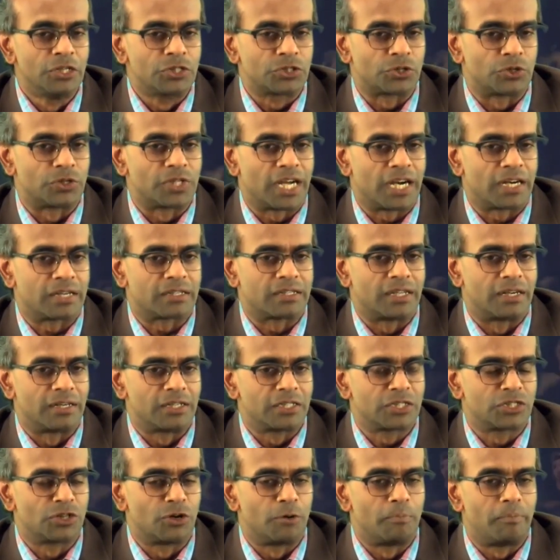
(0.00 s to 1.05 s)
so that there
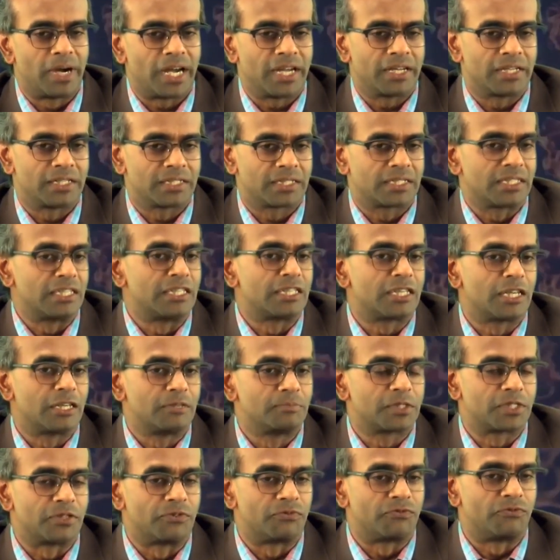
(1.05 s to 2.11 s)
is no bias in
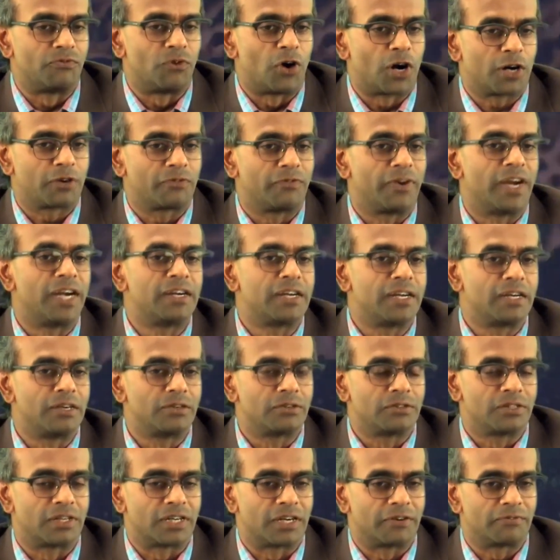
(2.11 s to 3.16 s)
terms of what went
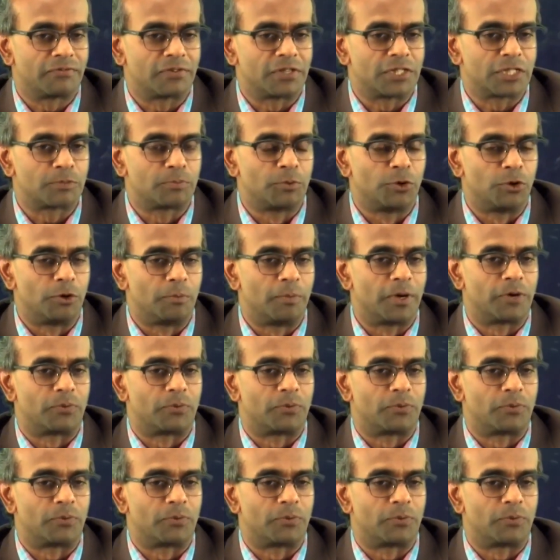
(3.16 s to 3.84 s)
into the reference pool.